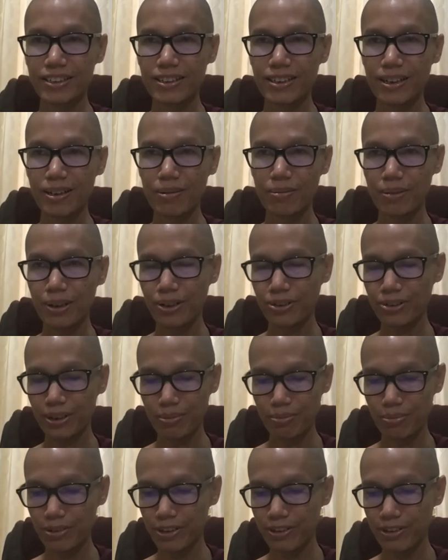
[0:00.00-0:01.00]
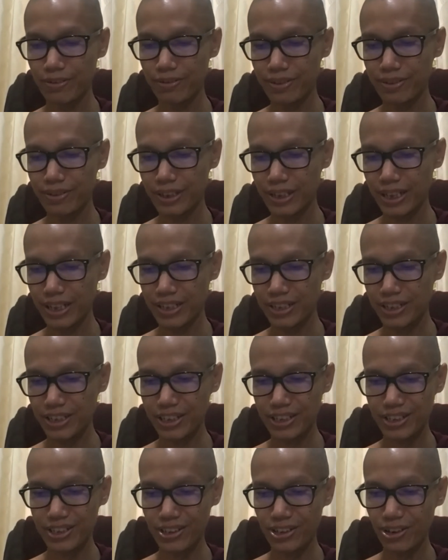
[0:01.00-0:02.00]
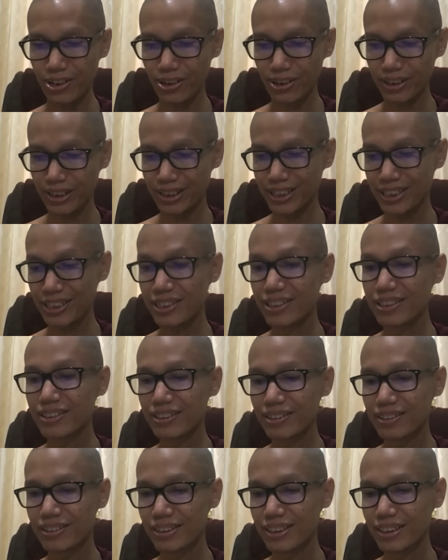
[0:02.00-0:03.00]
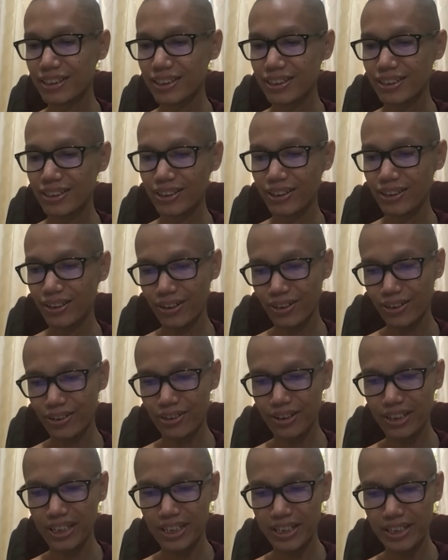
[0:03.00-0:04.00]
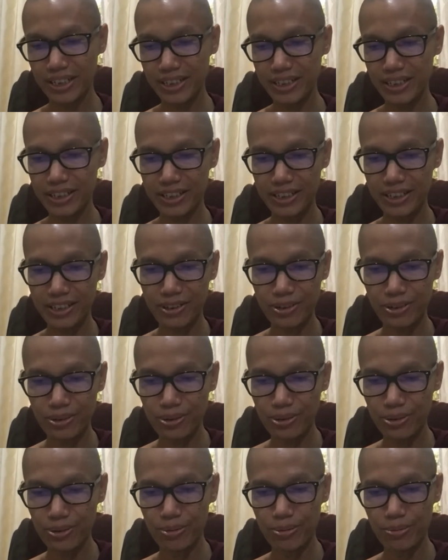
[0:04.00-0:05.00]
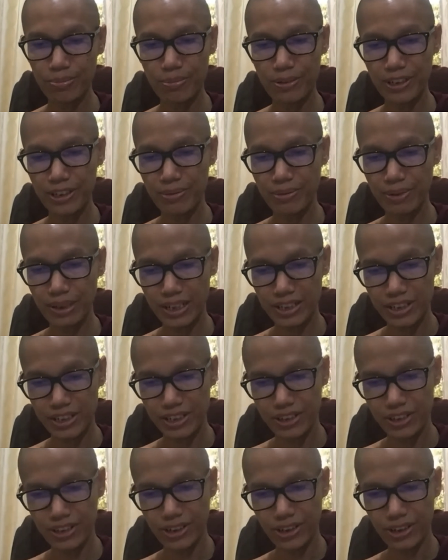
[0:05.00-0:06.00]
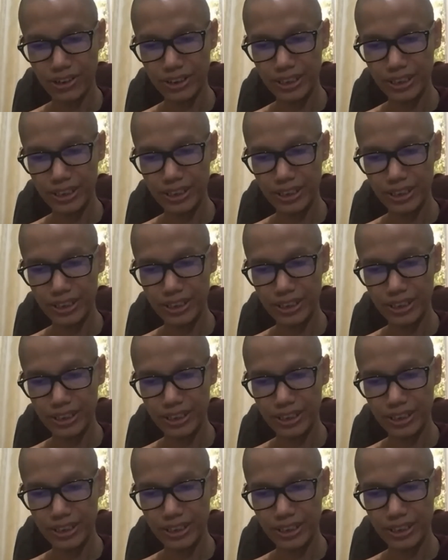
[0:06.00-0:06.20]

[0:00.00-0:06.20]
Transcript: about the previous talk, or related to previous talk.